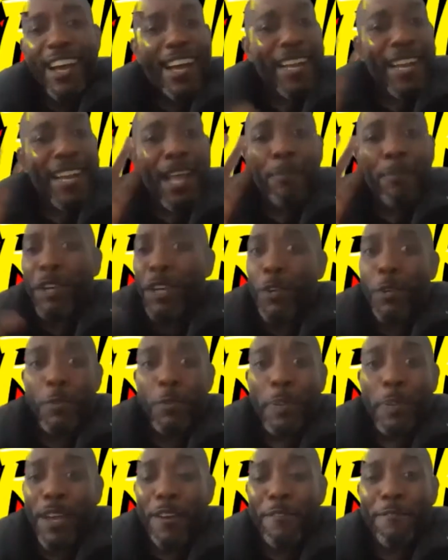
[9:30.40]
and I'm a
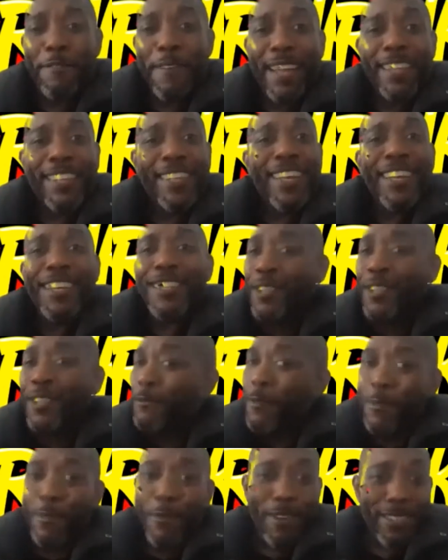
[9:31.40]
QPR fan, so
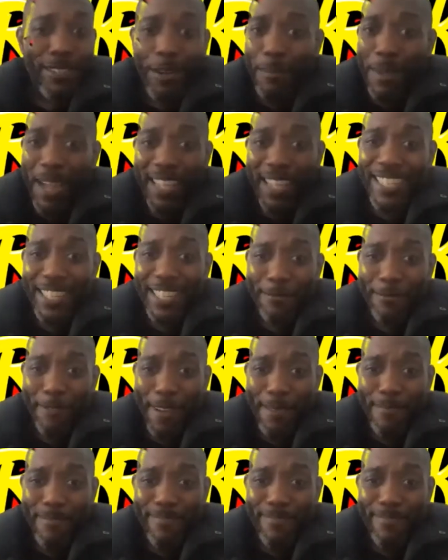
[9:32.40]
football is not my team, fam.